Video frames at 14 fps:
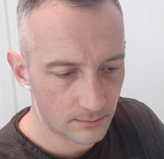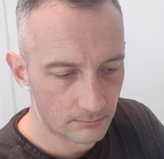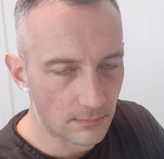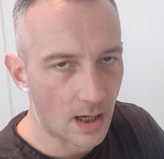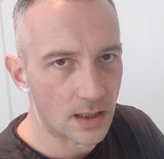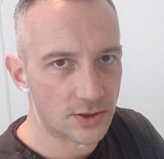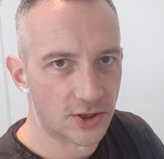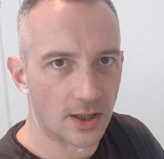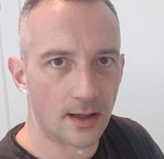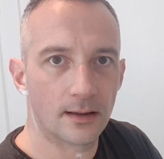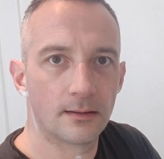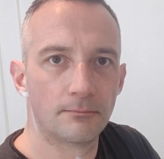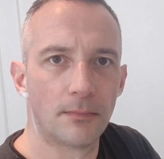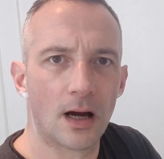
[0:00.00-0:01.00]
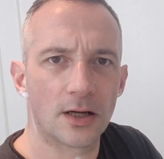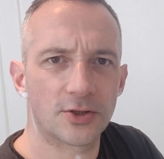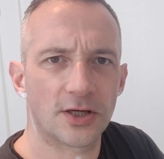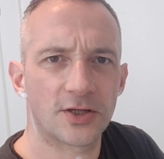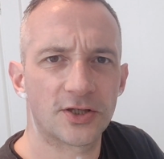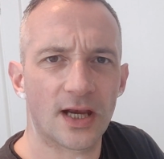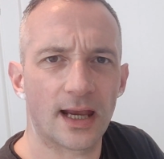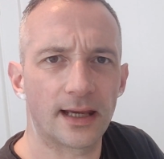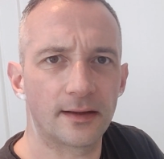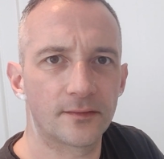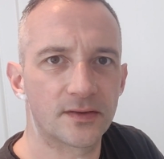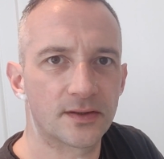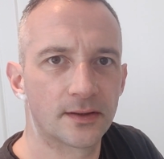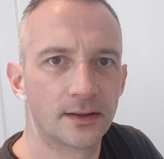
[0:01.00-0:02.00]
Marja
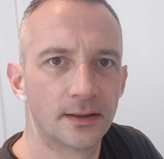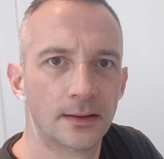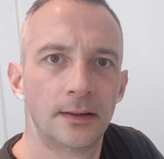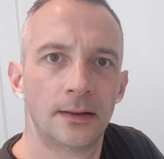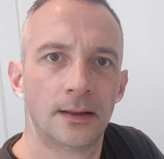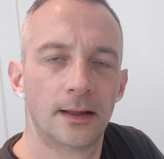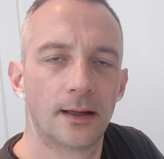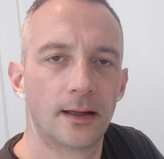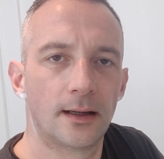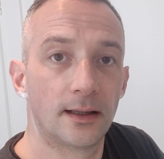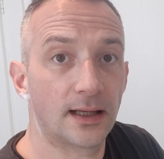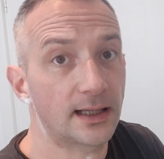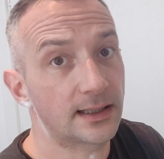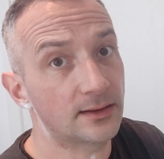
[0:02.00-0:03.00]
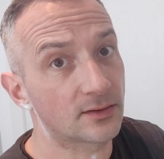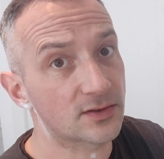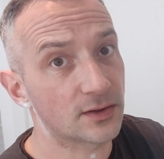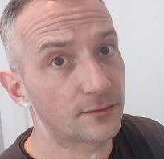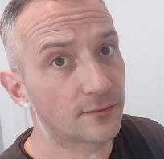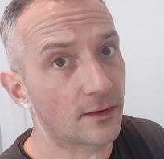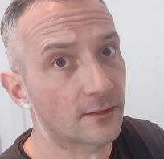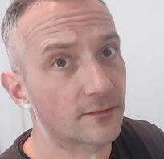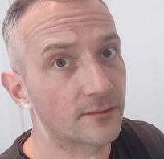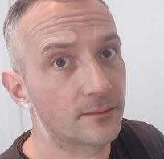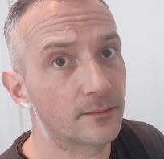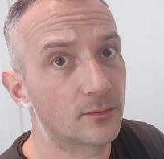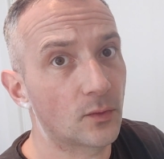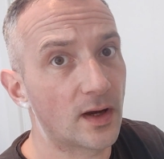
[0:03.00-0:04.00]
Shaves, a lady not too far
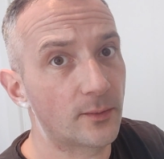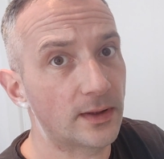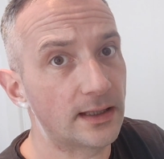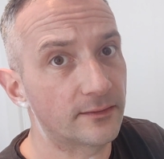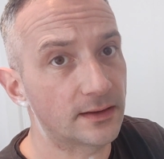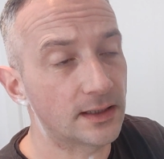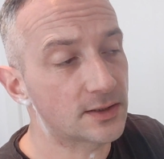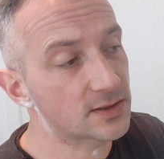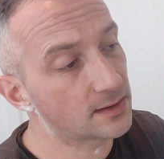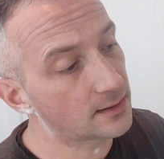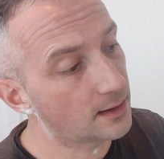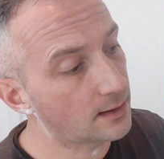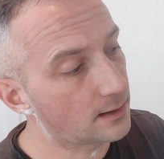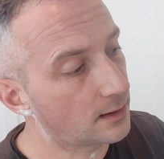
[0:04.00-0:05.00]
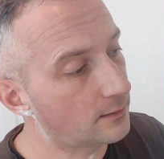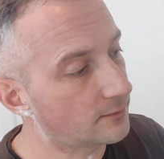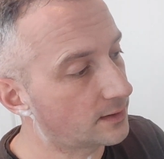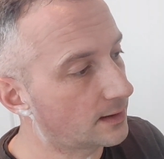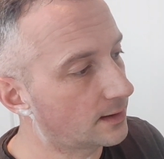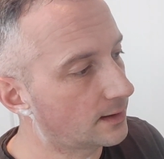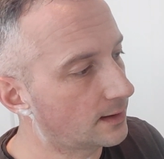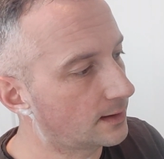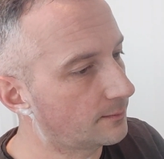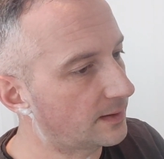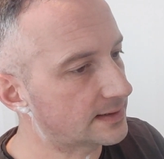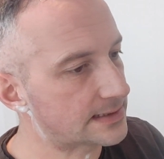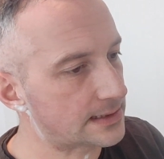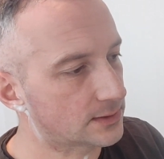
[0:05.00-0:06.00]
from where we live in Hitchin, over in a
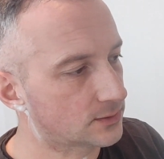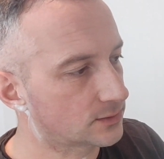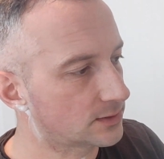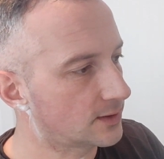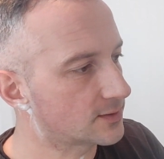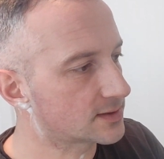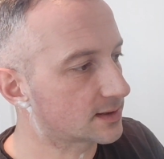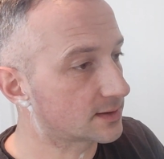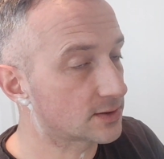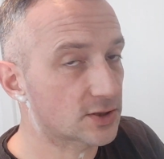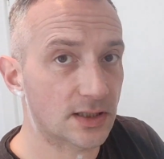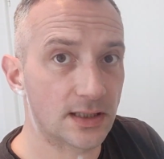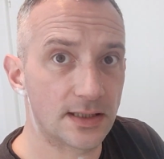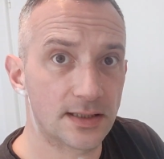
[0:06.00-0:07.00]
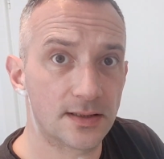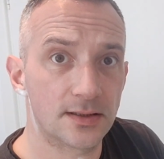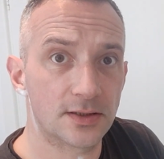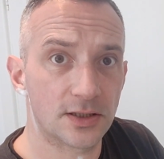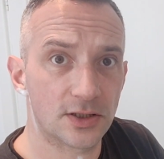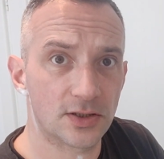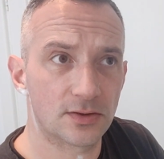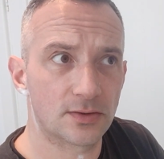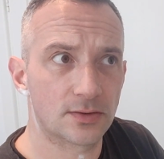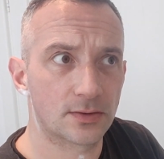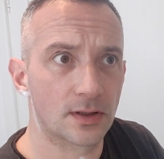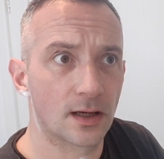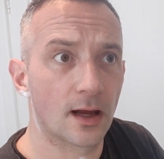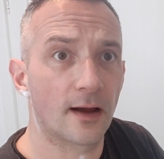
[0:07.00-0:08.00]
big town called Luton.
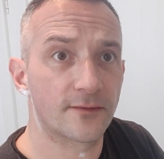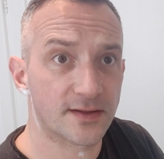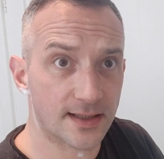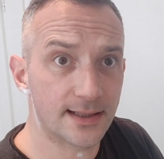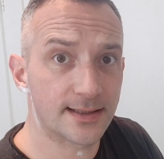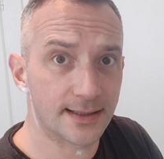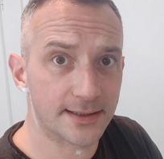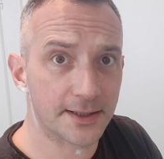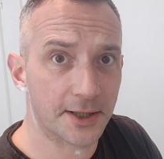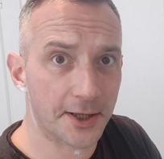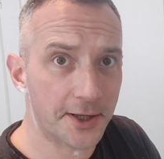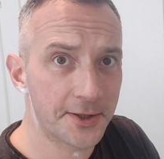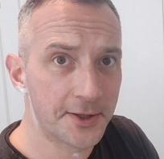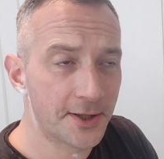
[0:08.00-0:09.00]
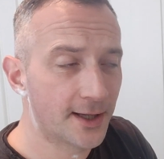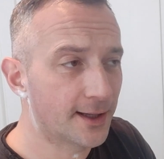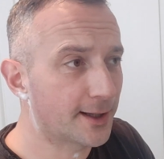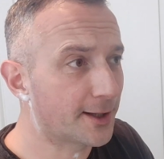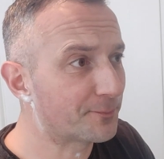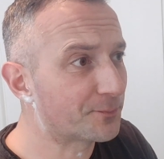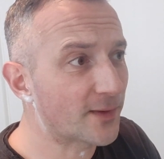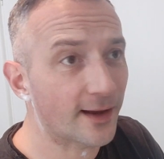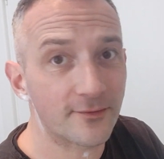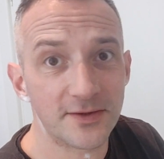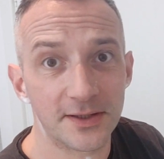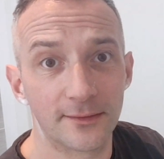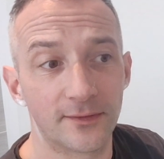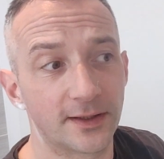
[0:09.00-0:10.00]
I've sent it to her. Haven't
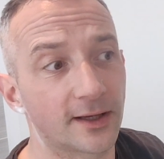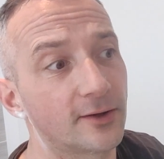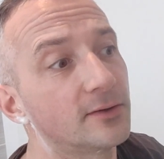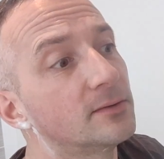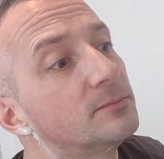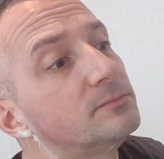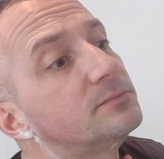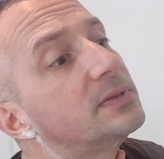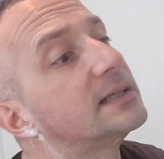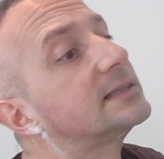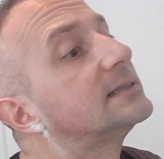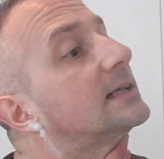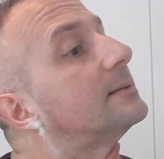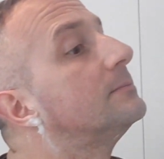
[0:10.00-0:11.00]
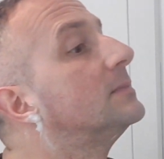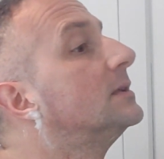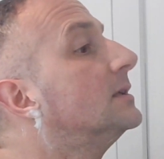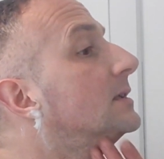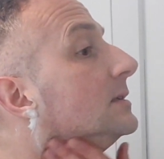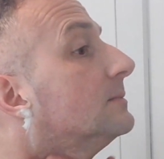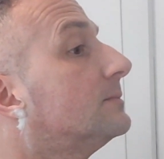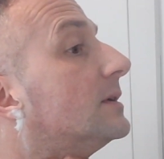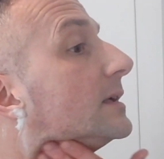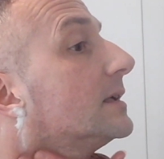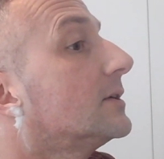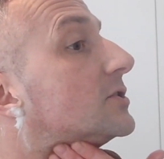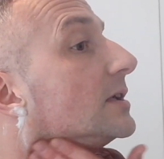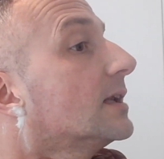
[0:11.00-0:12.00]
seen the video, but I
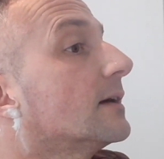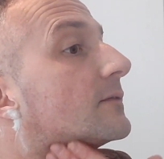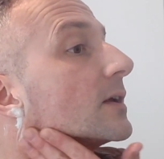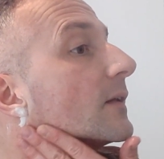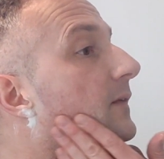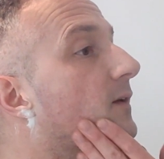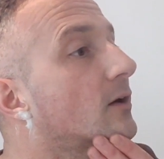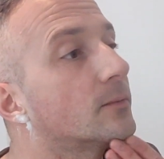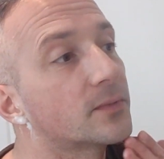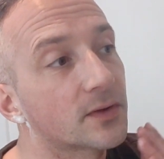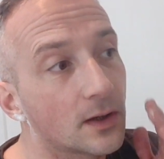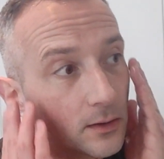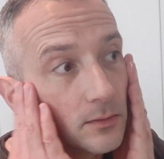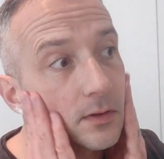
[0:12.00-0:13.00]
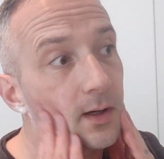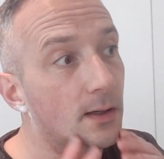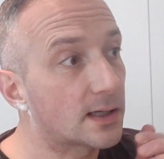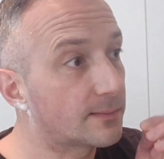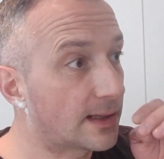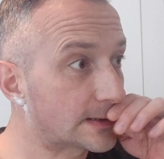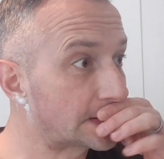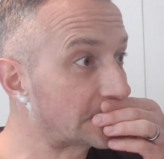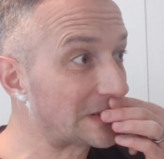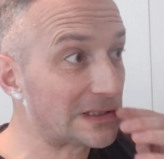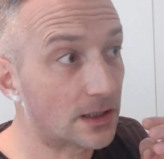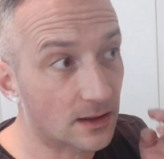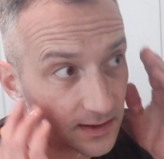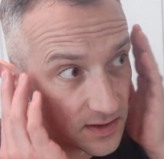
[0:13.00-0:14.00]
know she loves our soap, so I'd imagine
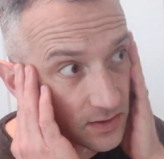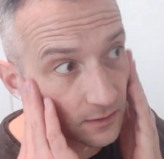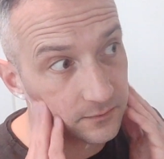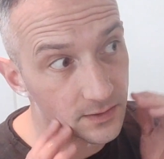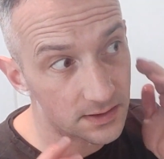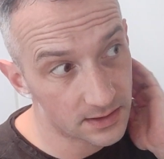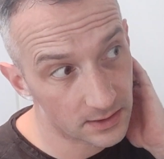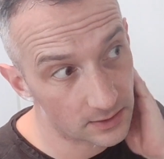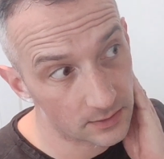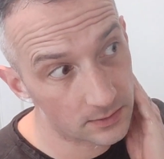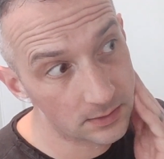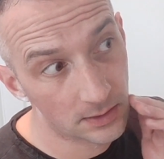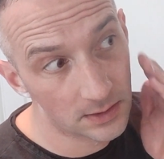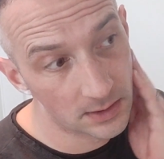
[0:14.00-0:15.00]
she likes Sovereign too.